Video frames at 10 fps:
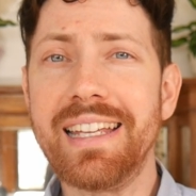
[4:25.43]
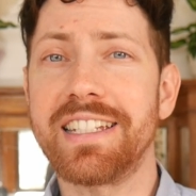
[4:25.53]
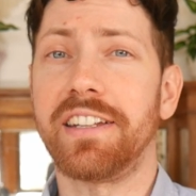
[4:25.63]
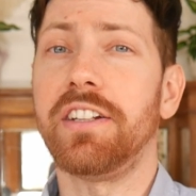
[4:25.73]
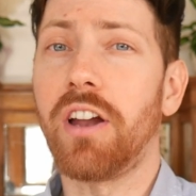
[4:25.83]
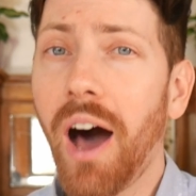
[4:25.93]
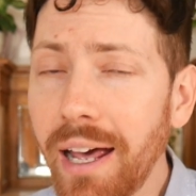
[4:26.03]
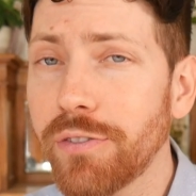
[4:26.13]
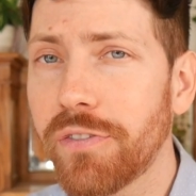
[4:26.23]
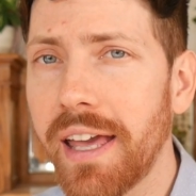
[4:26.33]
is
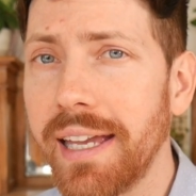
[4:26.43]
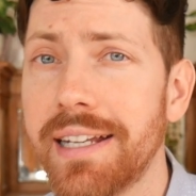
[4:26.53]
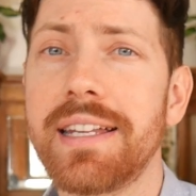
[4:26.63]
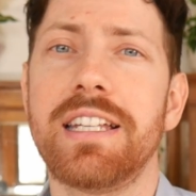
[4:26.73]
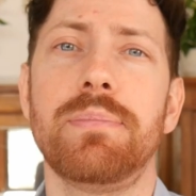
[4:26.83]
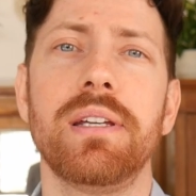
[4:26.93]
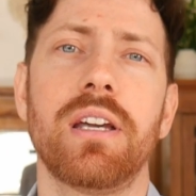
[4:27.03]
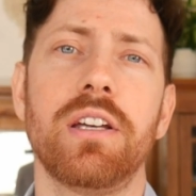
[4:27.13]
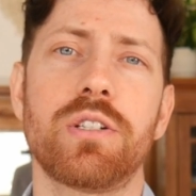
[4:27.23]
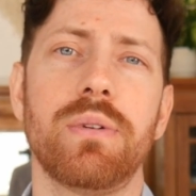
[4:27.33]
not faked is
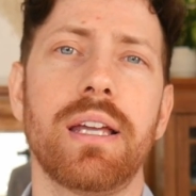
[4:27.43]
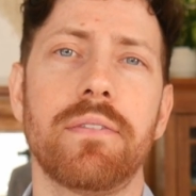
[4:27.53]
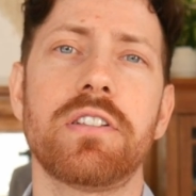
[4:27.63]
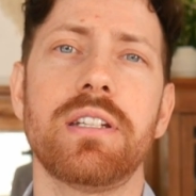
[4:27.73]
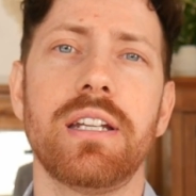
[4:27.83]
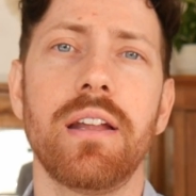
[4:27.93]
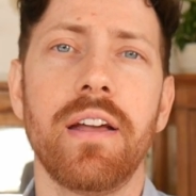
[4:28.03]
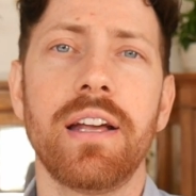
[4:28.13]
because we have seen